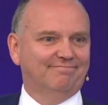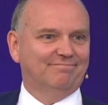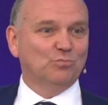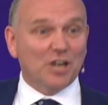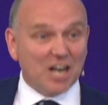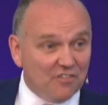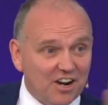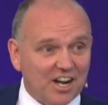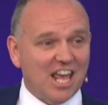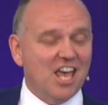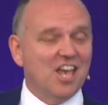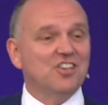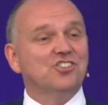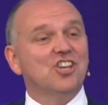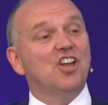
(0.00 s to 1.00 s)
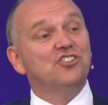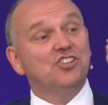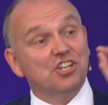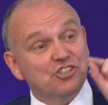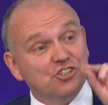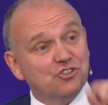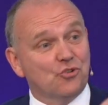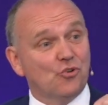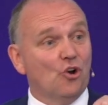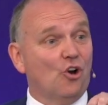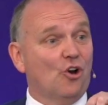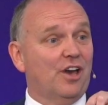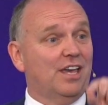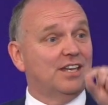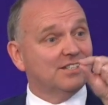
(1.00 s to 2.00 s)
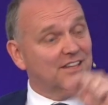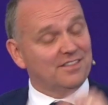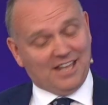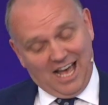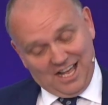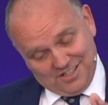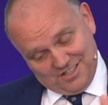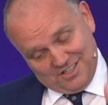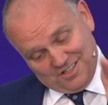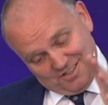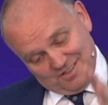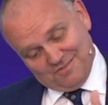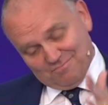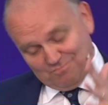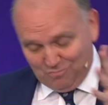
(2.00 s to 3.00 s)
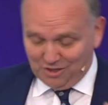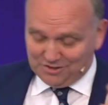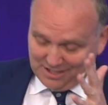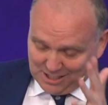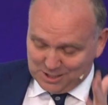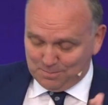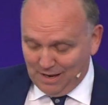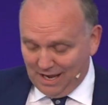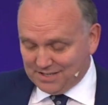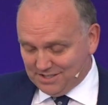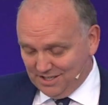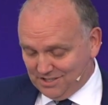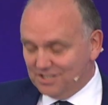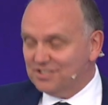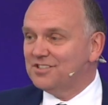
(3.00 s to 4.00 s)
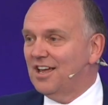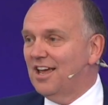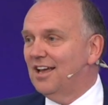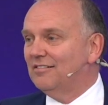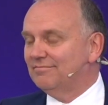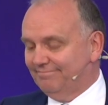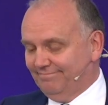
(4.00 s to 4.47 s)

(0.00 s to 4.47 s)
whatever it is, destroys, and that's what this passage is saying.